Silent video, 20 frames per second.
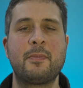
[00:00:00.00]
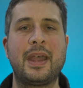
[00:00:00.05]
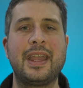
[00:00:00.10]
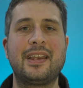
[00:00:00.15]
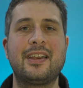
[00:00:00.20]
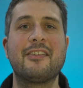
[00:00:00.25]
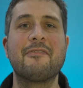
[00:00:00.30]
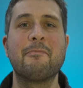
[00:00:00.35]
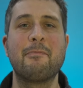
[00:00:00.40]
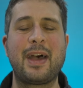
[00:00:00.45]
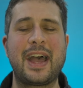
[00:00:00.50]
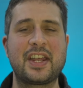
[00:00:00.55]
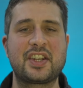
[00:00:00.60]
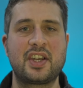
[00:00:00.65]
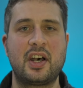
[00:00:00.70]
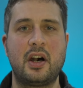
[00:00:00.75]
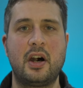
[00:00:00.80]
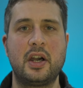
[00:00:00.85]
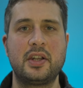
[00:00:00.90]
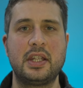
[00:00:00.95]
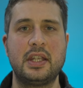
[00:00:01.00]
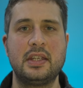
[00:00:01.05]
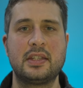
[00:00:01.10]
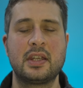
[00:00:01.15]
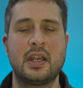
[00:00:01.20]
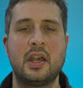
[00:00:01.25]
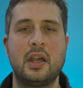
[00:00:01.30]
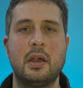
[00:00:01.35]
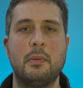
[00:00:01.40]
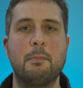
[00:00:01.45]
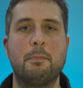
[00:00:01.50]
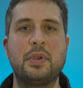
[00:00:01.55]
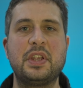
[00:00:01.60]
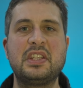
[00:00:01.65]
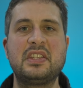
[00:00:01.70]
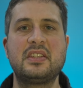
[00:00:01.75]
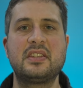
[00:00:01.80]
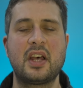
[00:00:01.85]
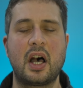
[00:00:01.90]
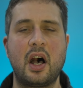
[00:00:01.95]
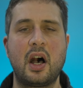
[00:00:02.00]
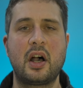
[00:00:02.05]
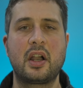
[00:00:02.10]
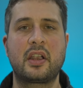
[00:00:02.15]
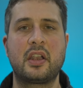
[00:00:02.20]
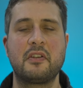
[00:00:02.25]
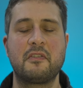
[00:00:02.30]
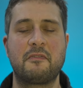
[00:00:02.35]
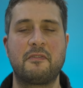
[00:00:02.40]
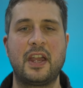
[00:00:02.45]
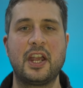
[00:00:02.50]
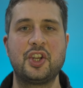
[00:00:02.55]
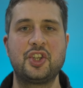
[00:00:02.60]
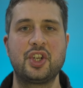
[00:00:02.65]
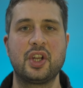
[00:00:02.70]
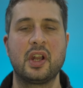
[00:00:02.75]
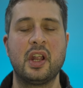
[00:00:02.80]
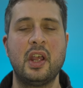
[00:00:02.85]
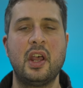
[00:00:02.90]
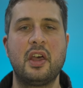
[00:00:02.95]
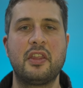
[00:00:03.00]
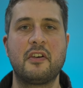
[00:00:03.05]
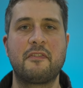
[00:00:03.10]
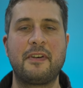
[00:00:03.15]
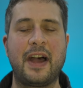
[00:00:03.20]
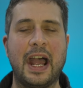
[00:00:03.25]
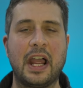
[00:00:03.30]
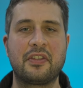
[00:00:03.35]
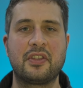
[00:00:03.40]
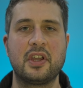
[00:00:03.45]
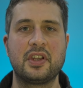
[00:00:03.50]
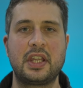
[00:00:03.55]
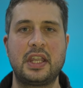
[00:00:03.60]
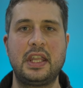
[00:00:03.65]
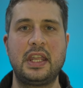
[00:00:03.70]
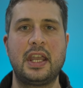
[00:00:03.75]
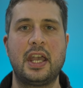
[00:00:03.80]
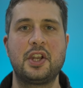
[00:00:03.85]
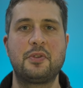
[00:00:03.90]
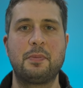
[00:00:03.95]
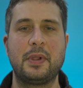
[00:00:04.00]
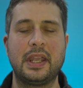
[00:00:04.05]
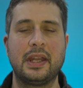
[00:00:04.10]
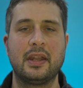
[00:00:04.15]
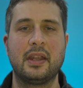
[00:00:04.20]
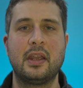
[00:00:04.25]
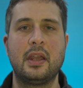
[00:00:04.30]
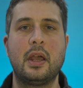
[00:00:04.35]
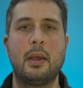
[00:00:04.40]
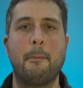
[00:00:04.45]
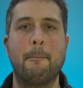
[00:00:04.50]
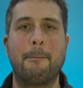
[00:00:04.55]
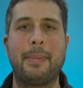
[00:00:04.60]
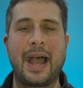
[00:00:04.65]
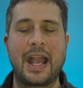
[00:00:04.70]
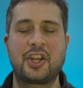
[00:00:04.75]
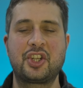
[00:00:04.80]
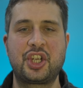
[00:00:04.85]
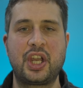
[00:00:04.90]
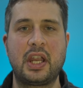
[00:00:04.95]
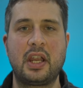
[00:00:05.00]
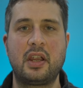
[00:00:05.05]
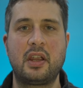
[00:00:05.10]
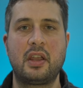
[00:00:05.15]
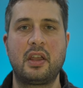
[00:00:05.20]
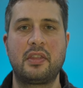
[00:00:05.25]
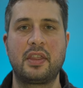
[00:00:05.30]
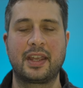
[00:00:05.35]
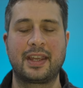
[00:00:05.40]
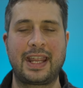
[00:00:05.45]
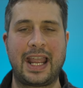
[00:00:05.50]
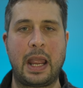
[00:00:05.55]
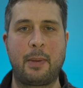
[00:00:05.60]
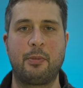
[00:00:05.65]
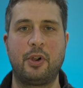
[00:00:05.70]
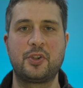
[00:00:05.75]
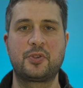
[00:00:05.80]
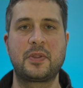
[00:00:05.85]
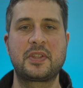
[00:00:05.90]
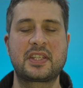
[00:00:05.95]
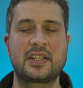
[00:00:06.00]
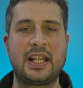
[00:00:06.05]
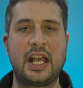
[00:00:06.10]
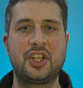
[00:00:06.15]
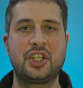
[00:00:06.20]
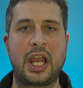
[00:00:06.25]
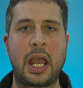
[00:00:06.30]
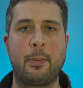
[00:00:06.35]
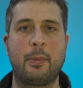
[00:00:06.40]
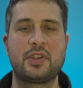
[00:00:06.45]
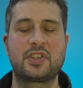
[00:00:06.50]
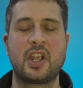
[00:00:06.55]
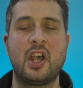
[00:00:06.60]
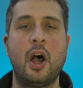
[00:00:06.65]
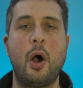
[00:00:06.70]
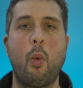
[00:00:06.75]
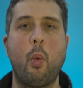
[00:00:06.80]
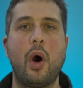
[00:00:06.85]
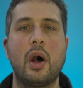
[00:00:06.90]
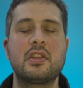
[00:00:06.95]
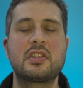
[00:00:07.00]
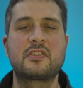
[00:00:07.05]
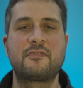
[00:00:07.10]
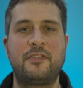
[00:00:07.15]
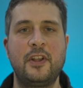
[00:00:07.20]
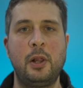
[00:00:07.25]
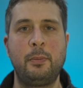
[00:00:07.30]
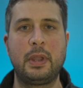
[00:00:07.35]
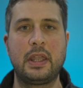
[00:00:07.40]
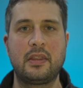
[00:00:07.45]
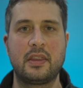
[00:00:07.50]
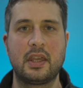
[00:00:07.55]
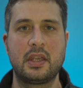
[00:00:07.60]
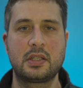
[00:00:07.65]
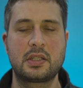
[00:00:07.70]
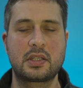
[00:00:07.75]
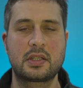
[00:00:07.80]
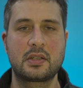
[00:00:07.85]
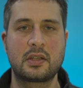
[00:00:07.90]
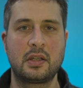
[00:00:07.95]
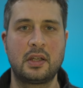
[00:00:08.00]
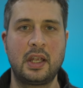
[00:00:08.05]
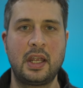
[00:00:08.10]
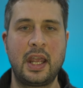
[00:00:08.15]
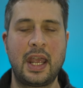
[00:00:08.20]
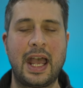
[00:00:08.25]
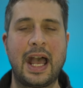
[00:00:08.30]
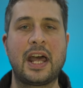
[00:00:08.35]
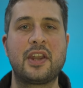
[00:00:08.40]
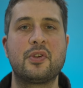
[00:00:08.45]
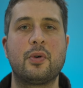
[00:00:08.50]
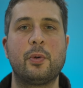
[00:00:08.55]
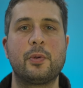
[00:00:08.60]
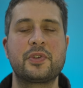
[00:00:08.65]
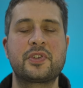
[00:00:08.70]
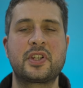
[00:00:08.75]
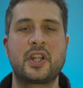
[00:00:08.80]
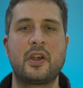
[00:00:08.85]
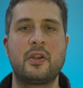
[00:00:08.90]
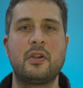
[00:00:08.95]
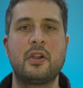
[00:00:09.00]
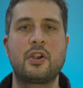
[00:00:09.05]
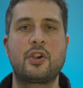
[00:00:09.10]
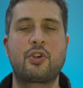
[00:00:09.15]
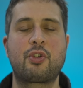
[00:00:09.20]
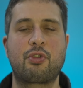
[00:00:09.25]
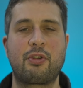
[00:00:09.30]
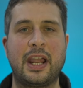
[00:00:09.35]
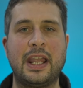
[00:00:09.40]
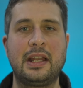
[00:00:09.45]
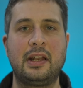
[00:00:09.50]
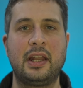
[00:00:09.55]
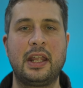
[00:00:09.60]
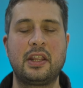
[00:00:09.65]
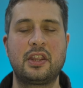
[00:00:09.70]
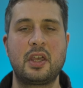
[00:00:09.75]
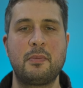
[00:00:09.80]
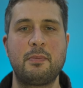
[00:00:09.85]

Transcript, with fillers: to make of Matt Hardy's bizarre confession? The fact that he had been bashing the cameras with sledgehammers sledgehammers whilst filming this and also cradling